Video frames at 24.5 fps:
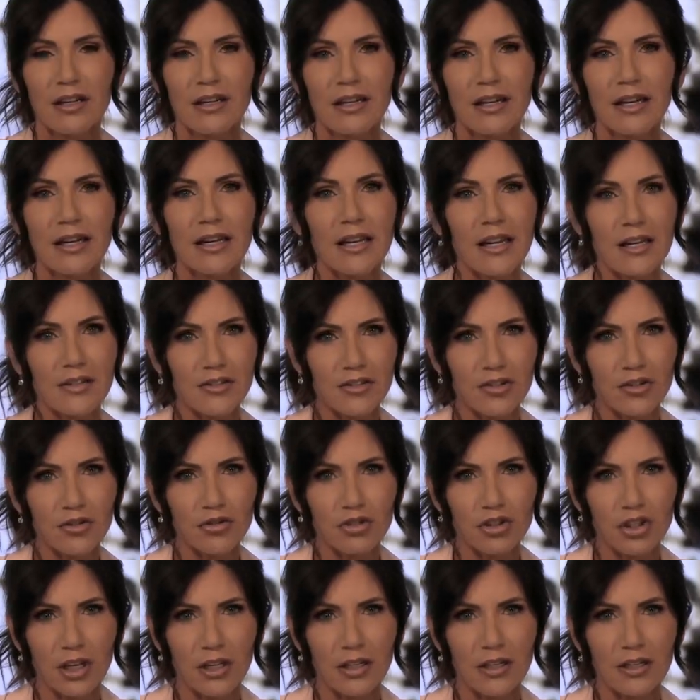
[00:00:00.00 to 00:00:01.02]
against
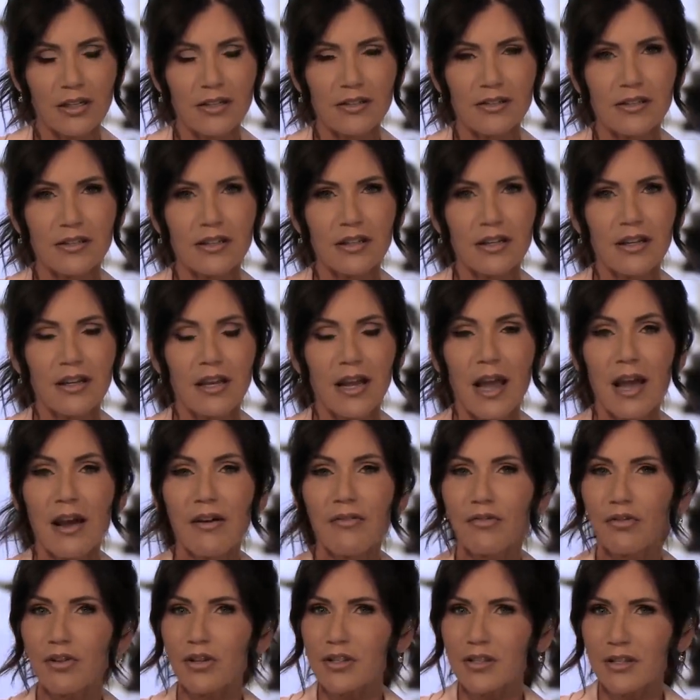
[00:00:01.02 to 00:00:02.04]
eugenics.
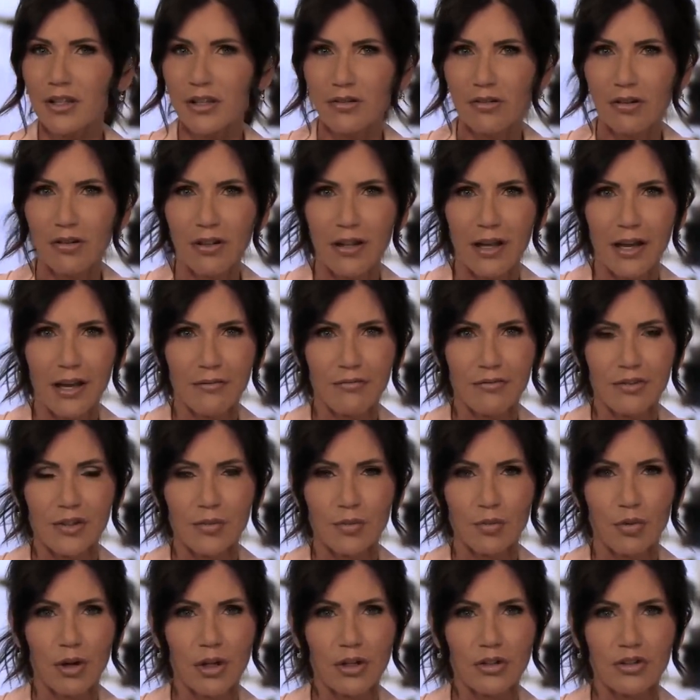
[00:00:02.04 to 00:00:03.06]
Every single life is
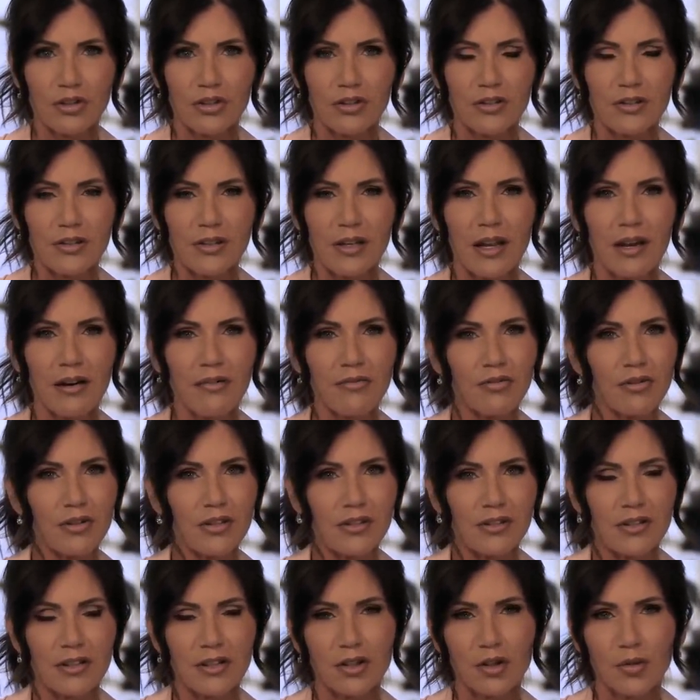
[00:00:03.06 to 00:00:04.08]
precious. Every
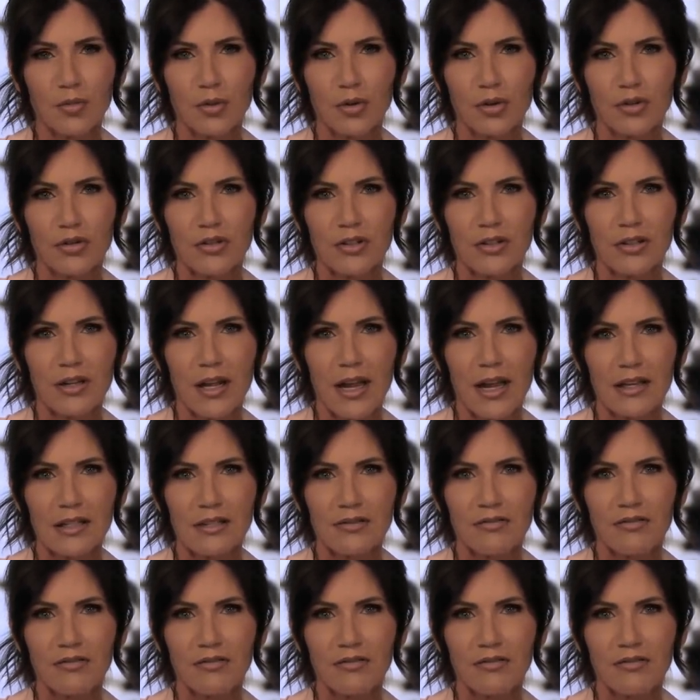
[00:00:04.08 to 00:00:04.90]
single person has